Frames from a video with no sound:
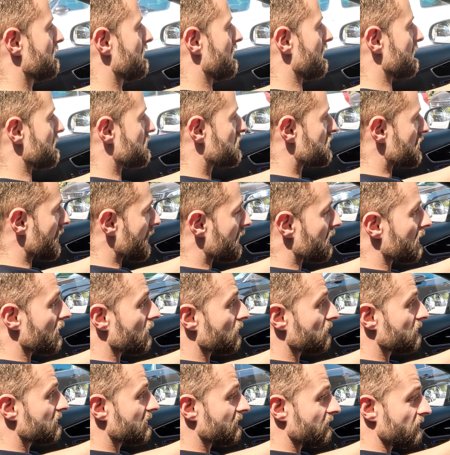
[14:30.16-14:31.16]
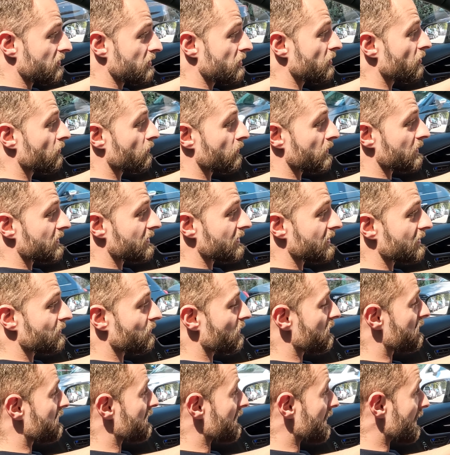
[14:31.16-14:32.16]
And check out the video we did
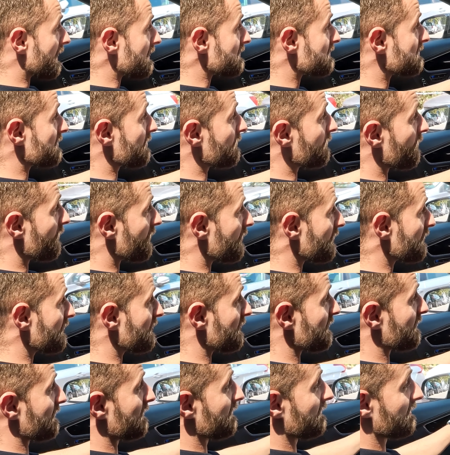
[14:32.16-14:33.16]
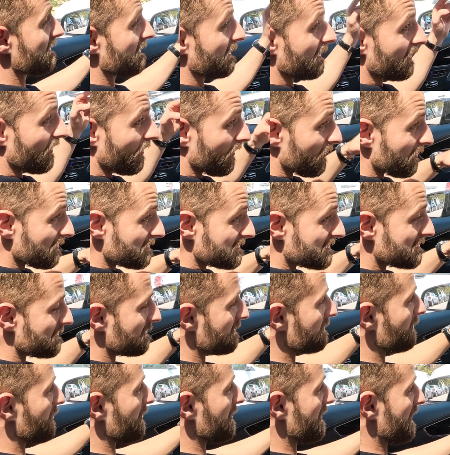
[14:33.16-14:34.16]
with the Aston Martin, also
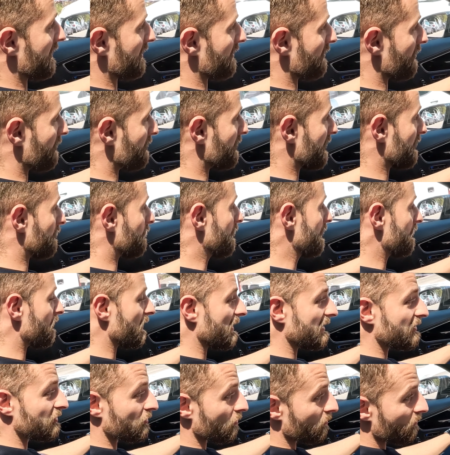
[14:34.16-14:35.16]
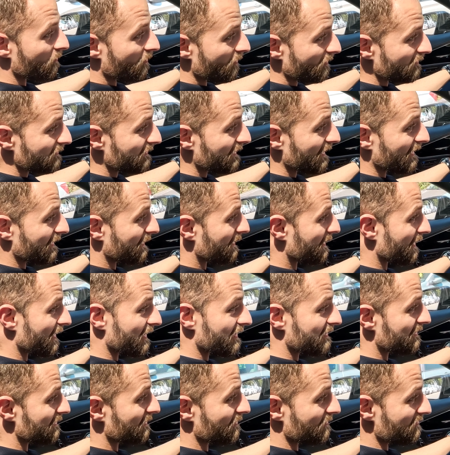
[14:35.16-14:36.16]
in Monaco, but we went to Monte
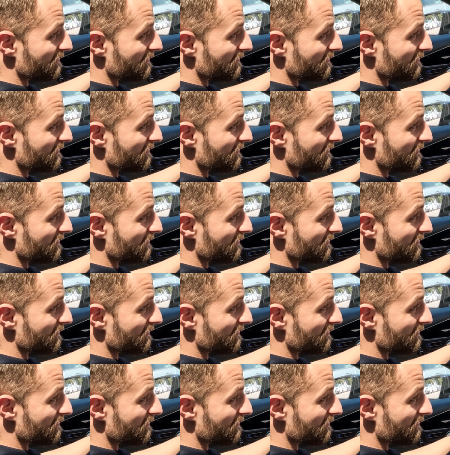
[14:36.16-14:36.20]
Carlo,